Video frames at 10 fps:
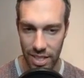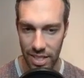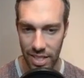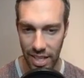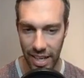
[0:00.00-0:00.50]

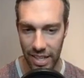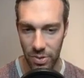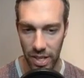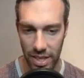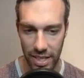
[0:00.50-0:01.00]
I can't do
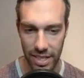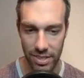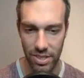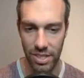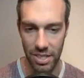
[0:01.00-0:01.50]
anything here,
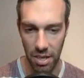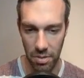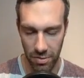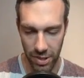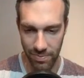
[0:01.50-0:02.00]
so this game's
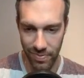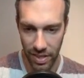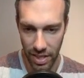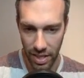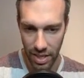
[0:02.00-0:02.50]
over.
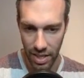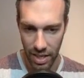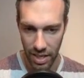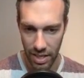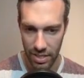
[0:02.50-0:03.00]

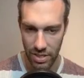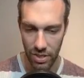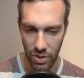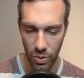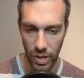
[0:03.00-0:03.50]

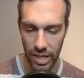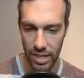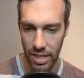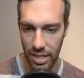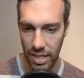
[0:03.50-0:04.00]
So quite
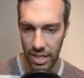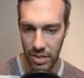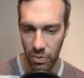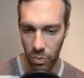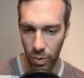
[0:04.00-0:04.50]
unlucky
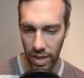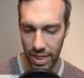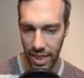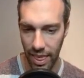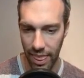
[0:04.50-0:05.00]

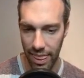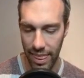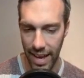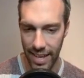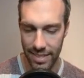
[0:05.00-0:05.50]
with
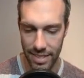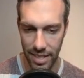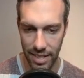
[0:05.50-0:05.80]
that.